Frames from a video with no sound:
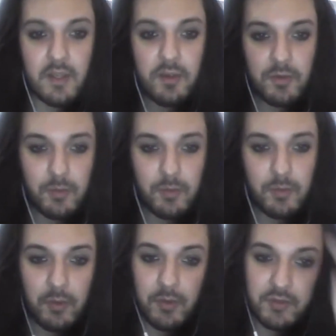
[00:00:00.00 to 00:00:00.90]
You know, uh-huh.
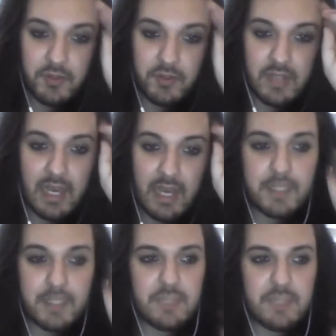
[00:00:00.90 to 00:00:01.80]
We're also doing the
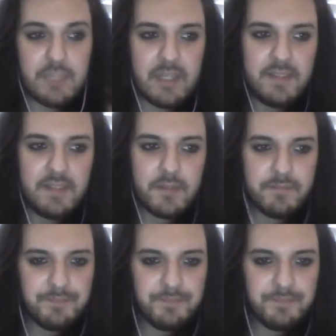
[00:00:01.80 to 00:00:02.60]
R P G Wiz.